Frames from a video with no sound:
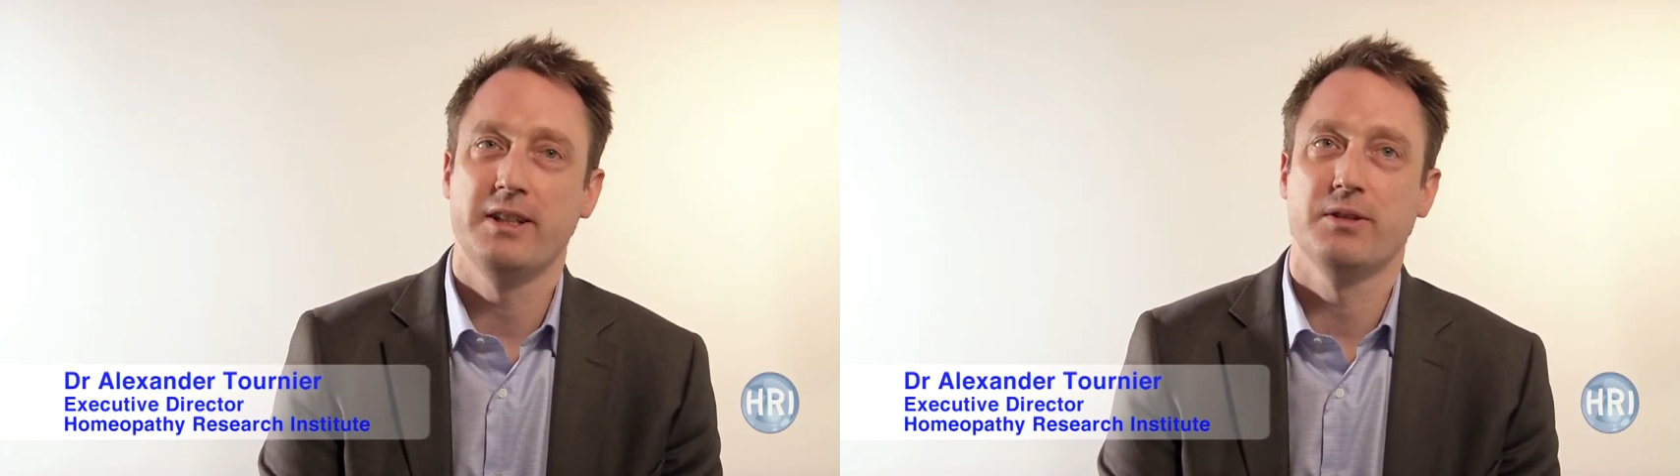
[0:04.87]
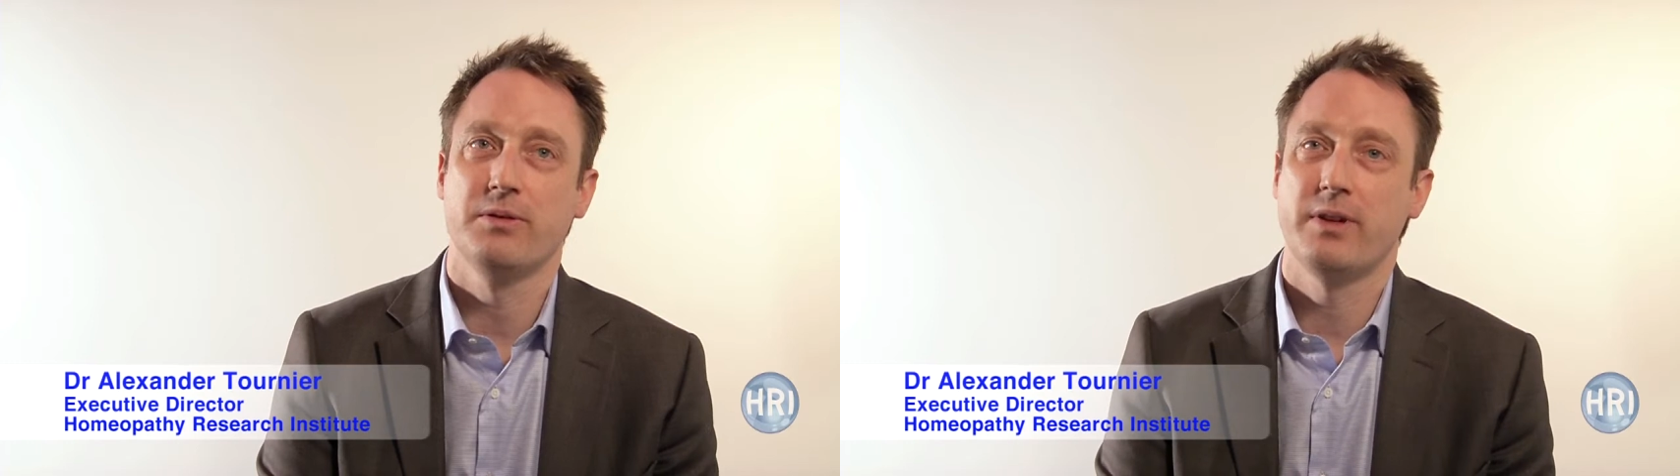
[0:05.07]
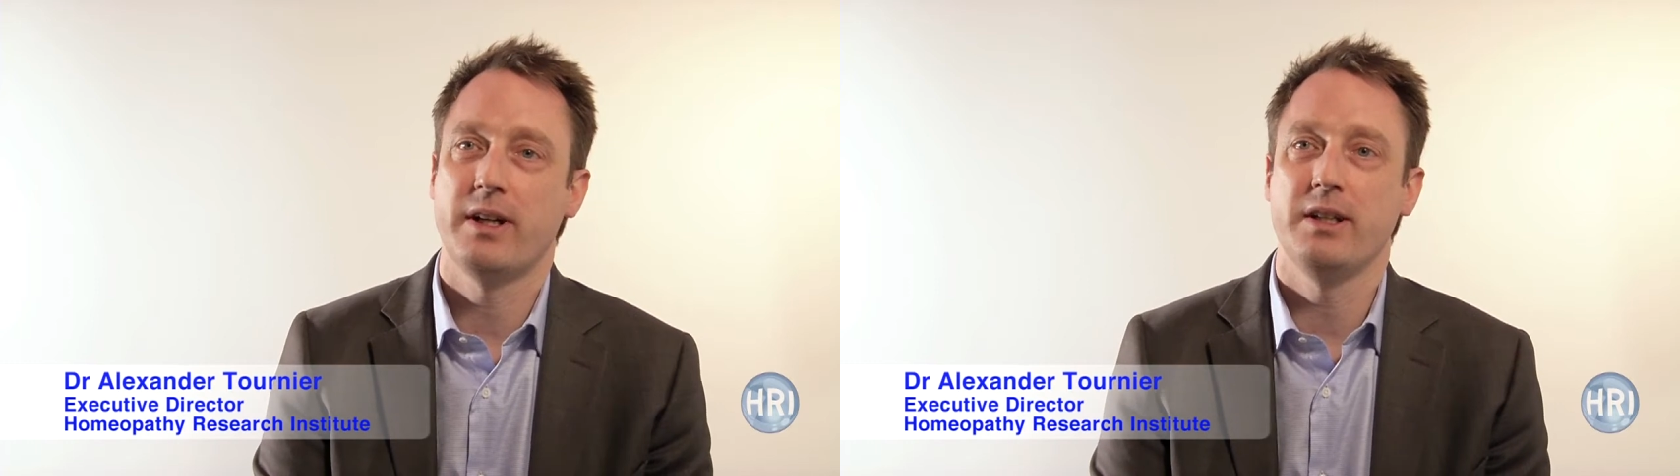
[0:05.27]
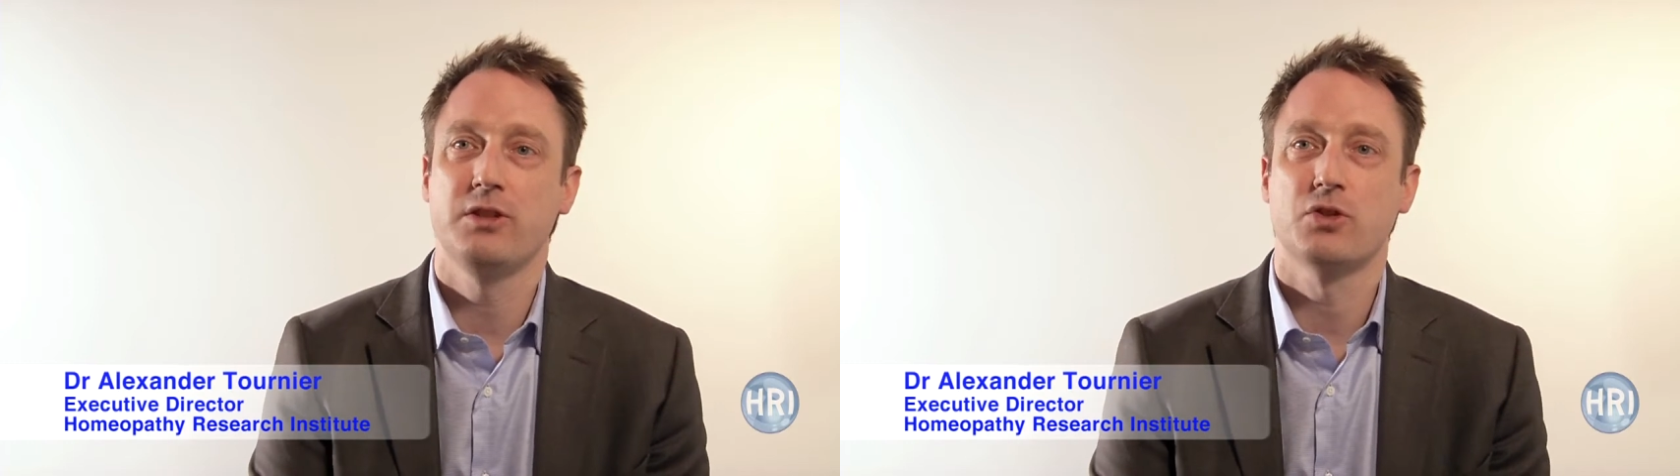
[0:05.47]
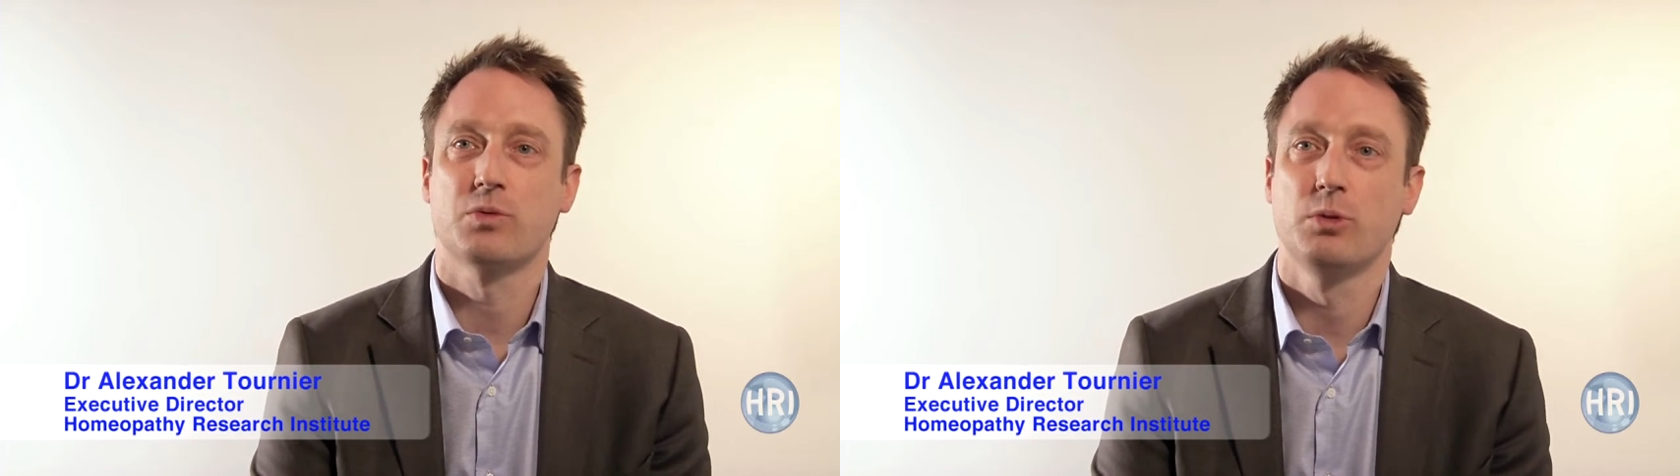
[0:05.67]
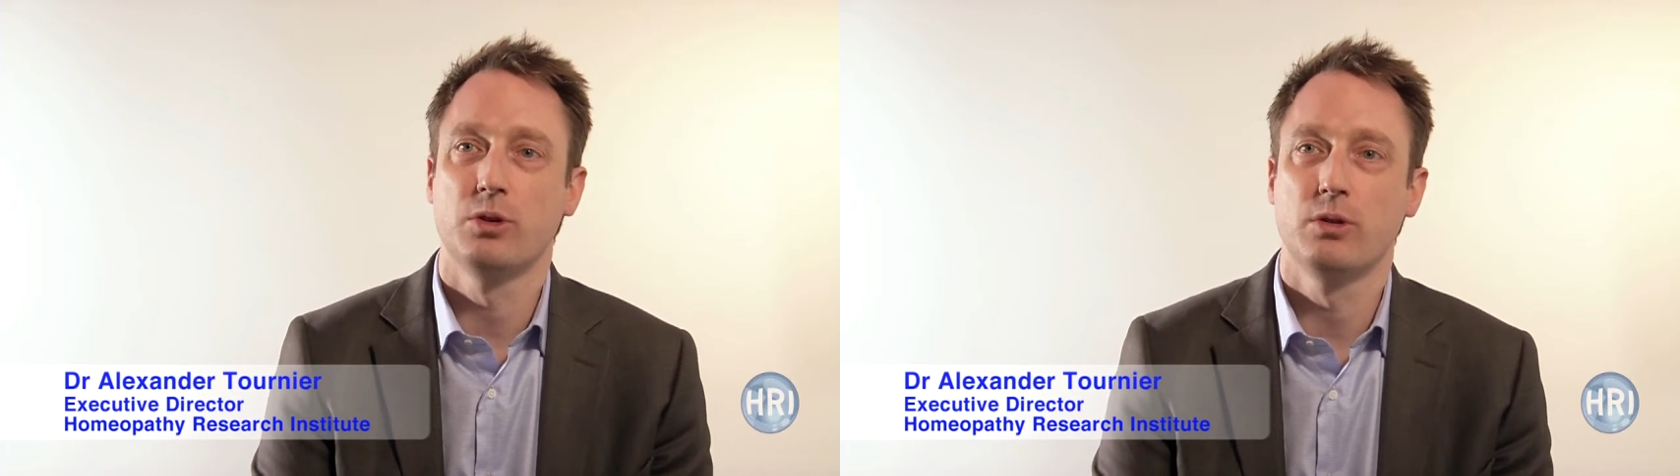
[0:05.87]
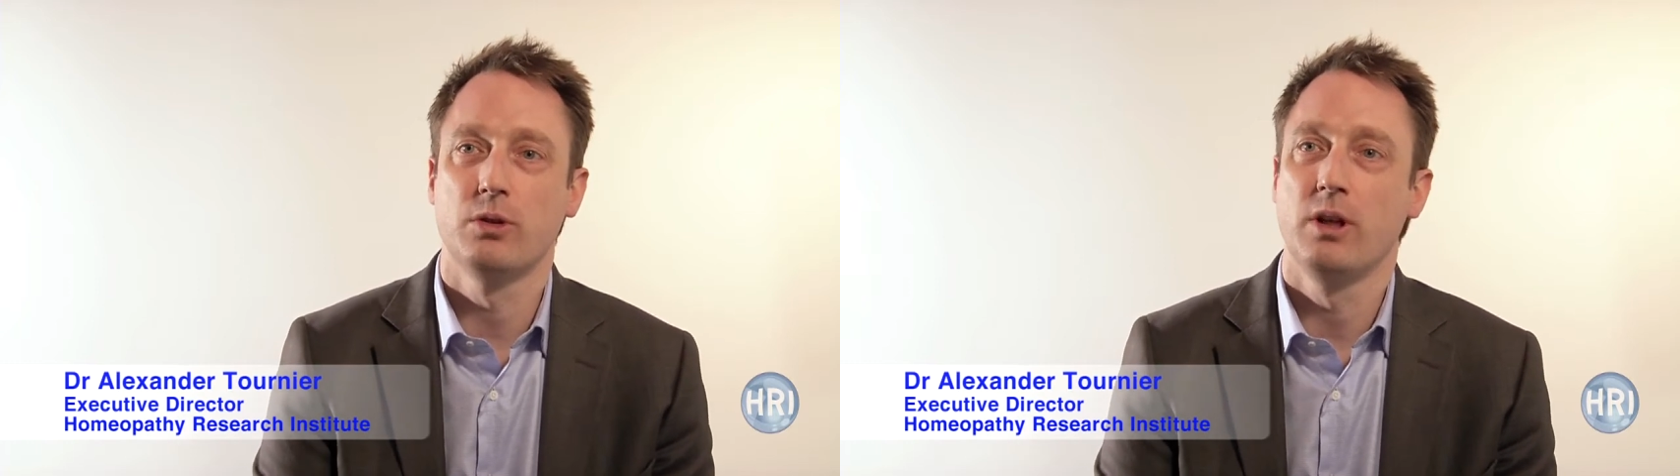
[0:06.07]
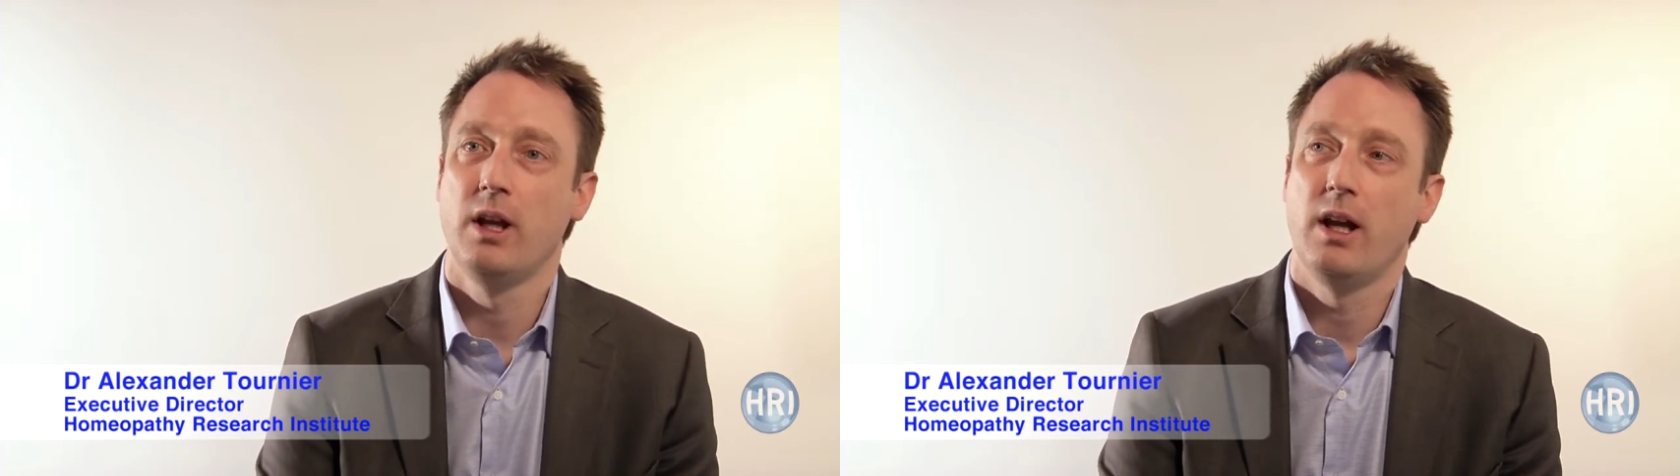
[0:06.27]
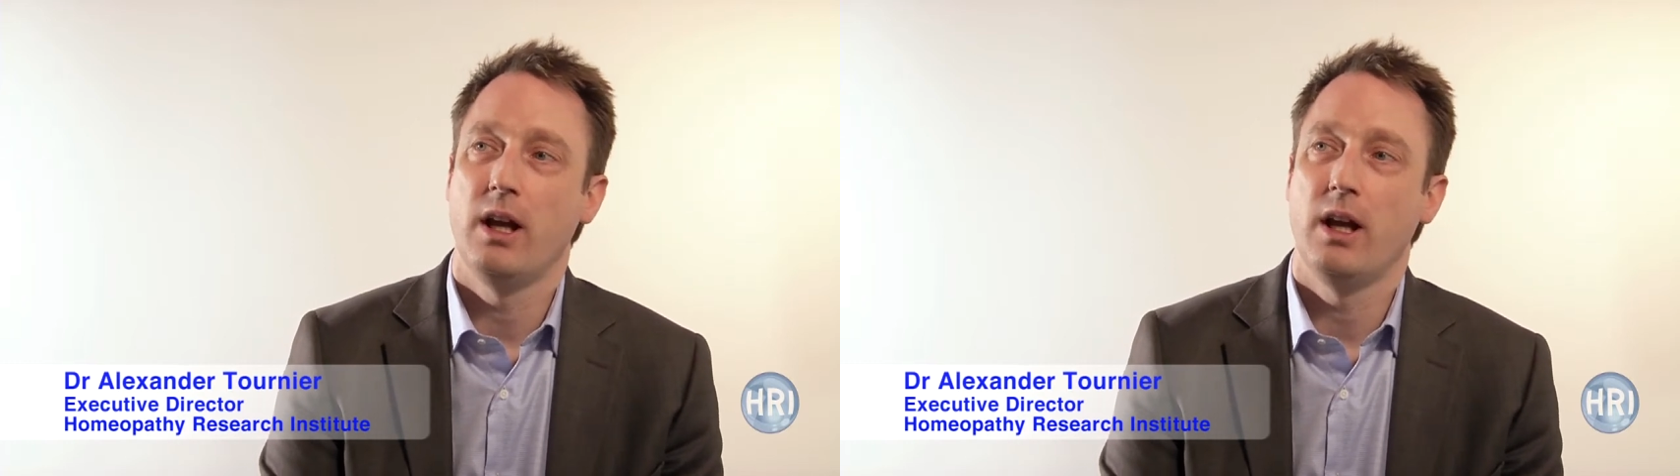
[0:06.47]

is a very small